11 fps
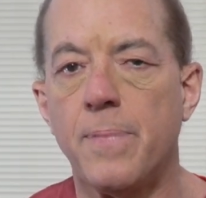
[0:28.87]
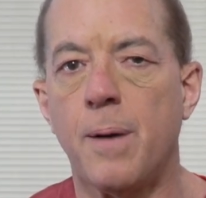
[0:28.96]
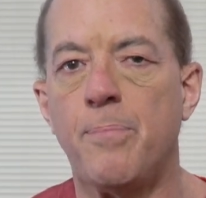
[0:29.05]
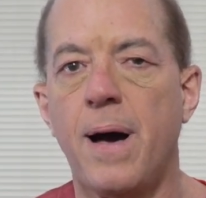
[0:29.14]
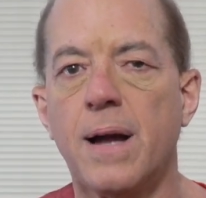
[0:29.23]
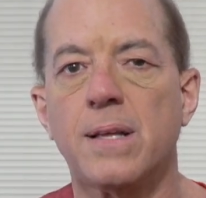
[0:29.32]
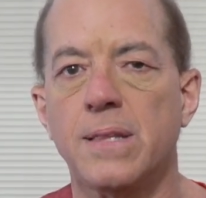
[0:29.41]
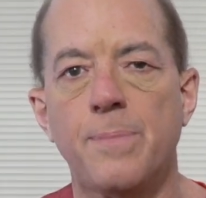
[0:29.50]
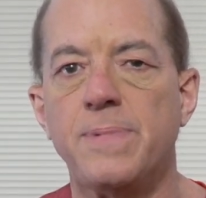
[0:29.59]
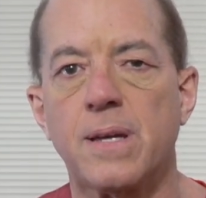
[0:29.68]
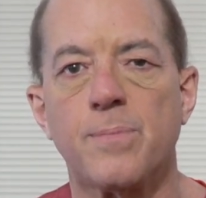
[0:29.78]

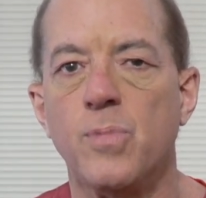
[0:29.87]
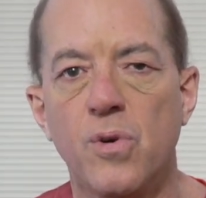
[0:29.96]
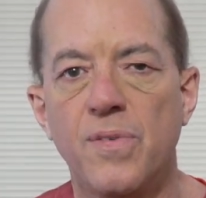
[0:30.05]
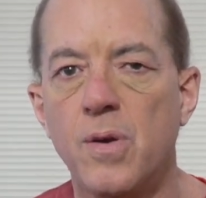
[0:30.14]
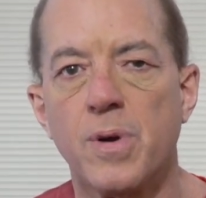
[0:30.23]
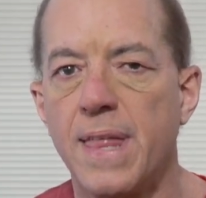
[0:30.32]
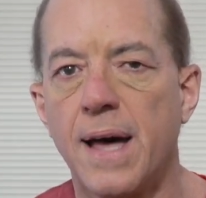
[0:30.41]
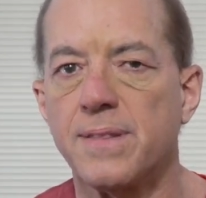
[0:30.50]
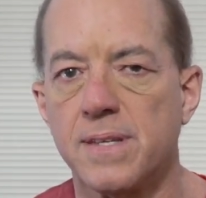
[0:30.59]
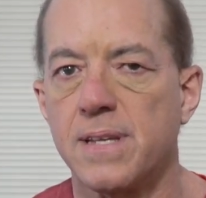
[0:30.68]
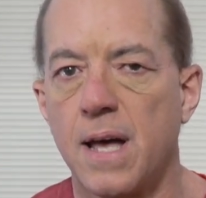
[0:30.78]
apocalyptic movie
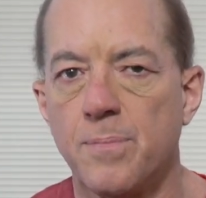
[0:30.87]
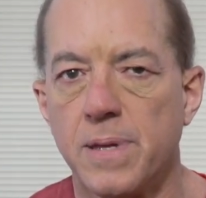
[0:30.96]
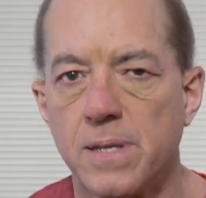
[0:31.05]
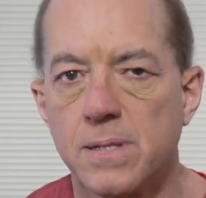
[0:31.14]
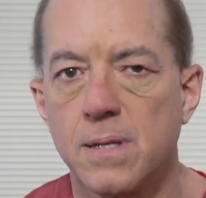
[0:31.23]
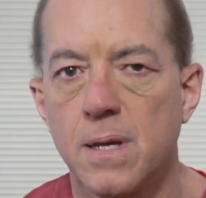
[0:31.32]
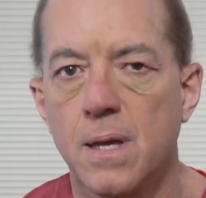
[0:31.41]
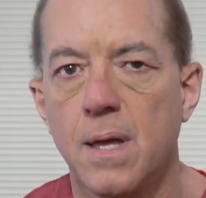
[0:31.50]
without the zombies.